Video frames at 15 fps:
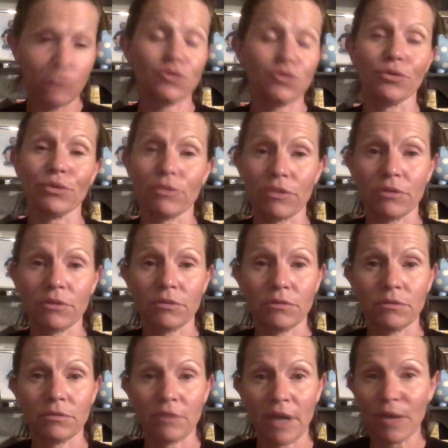truth.
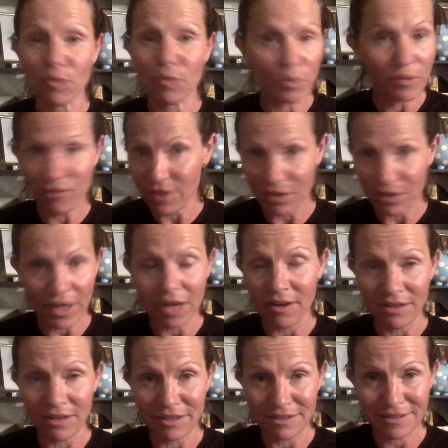I will be very
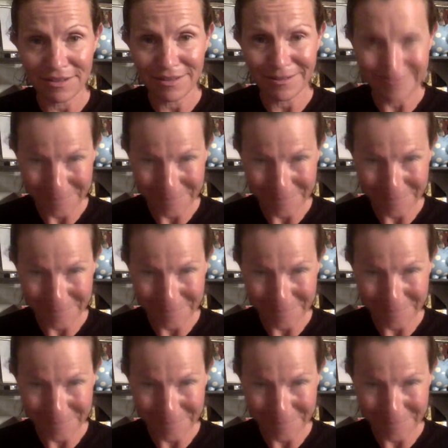honest.